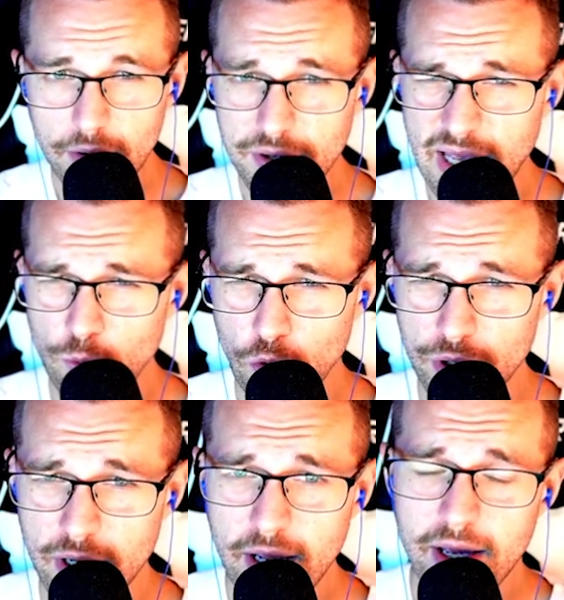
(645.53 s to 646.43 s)
Okay,
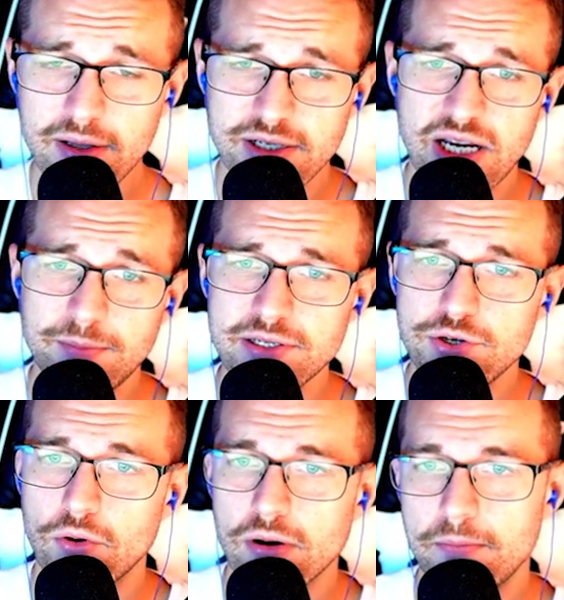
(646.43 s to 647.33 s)
Wood. The champions
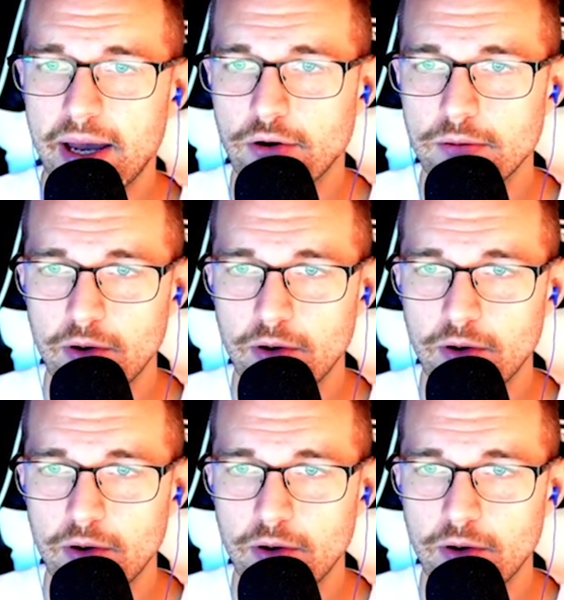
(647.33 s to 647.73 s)
who are empowered